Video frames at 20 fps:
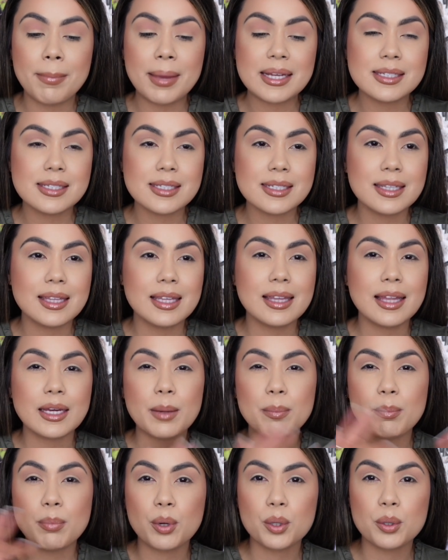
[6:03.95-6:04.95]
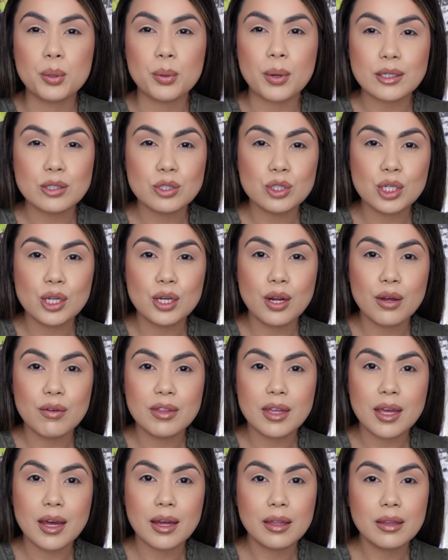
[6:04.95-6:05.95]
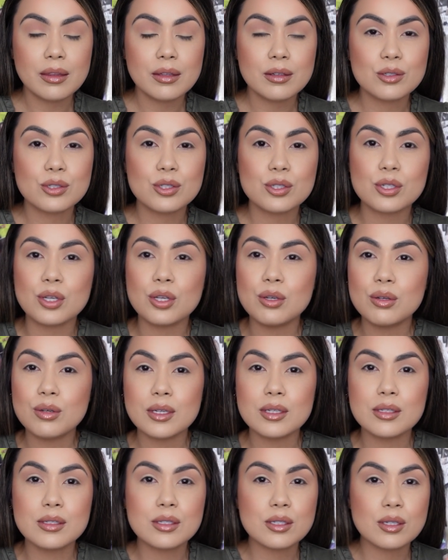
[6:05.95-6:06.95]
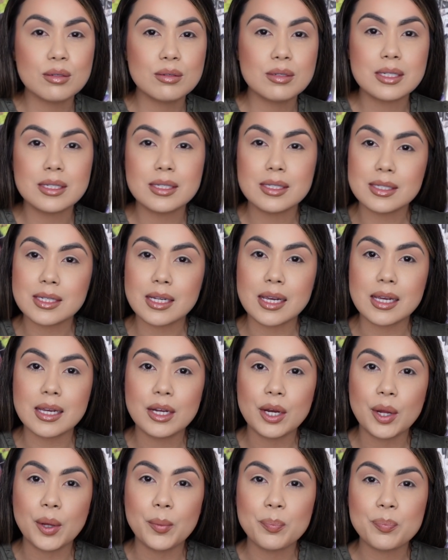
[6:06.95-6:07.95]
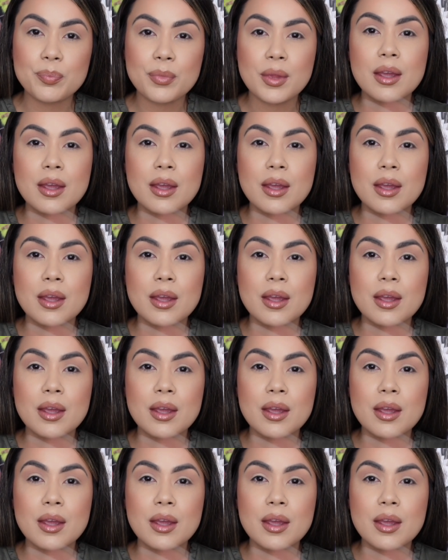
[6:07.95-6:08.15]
basically like a progression of the eye look, so you can slowly see, you know,